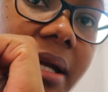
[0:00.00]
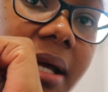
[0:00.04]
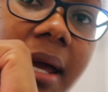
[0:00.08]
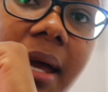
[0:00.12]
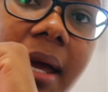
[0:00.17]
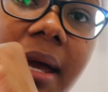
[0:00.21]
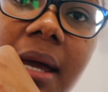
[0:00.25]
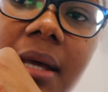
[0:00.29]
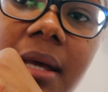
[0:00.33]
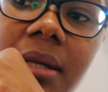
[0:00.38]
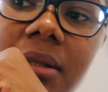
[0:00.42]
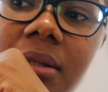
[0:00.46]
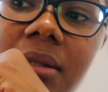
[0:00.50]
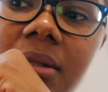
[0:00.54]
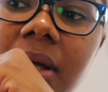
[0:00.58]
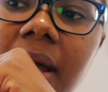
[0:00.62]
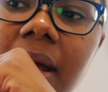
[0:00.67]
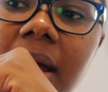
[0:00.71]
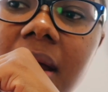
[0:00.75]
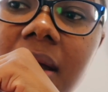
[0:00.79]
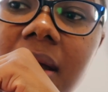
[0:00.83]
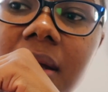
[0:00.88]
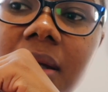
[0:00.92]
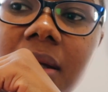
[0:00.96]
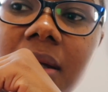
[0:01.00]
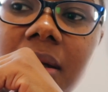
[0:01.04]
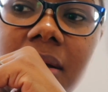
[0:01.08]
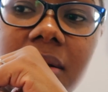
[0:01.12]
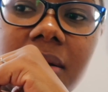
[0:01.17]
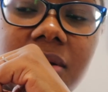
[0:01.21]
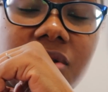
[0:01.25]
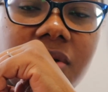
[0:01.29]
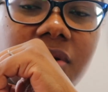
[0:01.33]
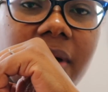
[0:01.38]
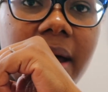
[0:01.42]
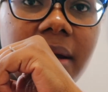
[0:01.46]
ahead and
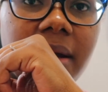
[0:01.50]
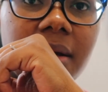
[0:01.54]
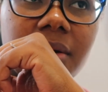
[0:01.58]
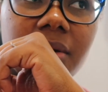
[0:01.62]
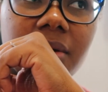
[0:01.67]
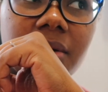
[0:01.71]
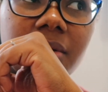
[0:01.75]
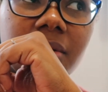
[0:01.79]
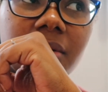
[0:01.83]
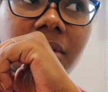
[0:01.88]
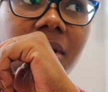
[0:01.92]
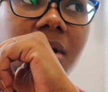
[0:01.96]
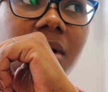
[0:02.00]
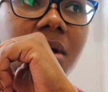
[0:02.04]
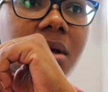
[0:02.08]
try to